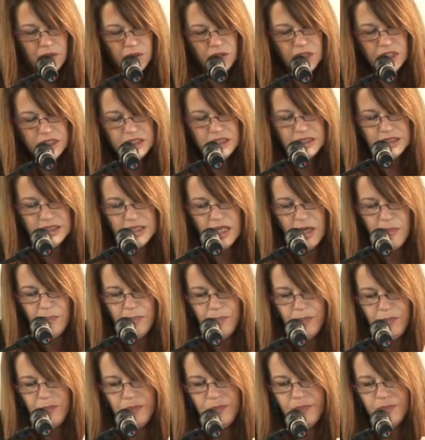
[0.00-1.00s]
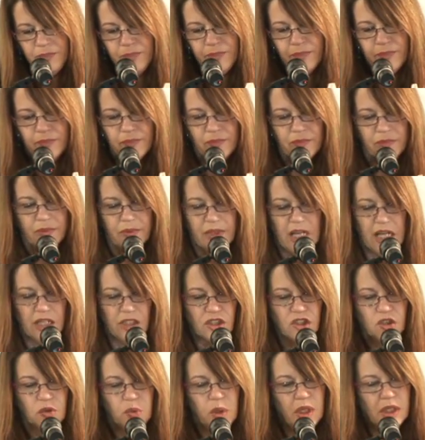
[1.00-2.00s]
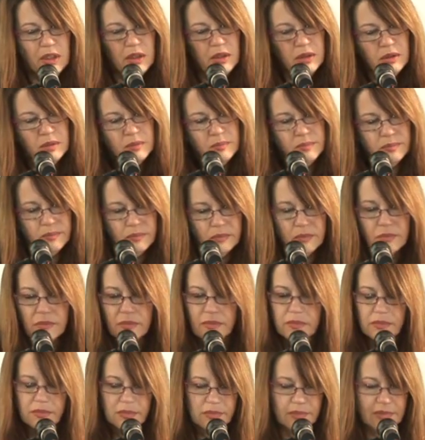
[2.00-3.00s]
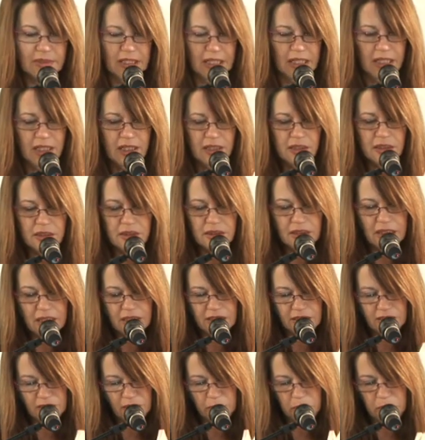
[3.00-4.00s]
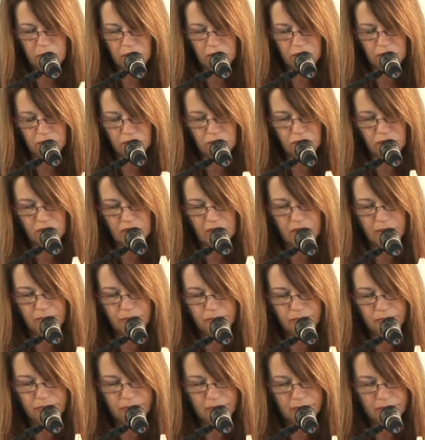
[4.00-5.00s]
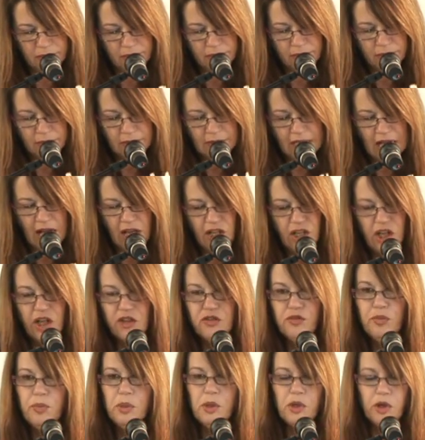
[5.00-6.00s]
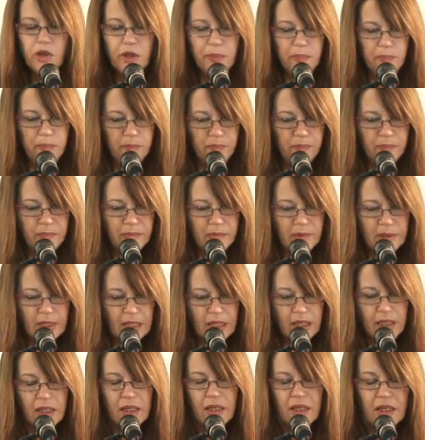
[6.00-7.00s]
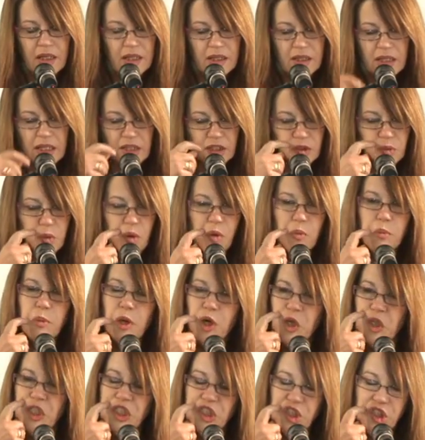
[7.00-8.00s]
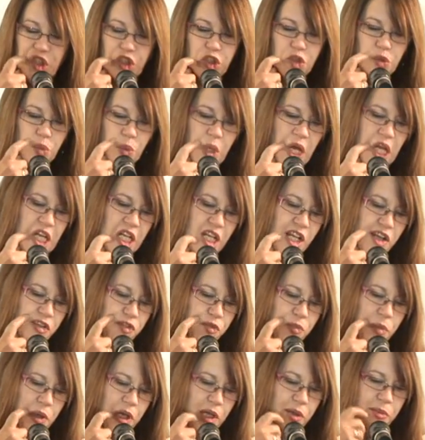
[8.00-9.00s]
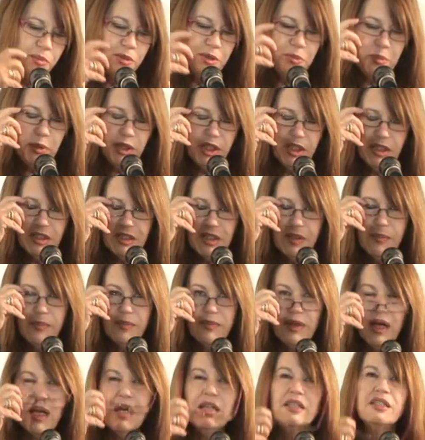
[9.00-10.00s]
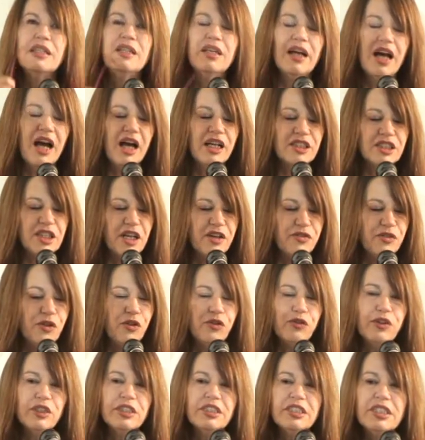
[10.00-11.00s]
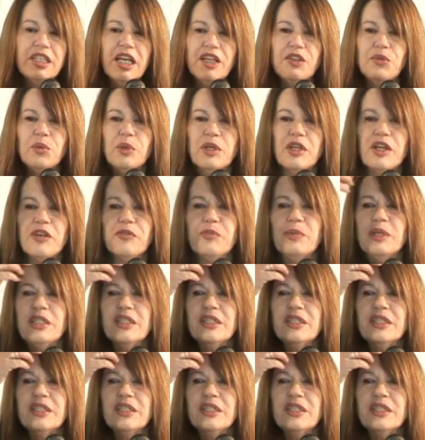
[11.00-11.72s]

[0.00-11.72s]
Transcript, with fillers: This next one is, I suppose, a love poem. That's what poets do, write love poems. But as I've often said when I've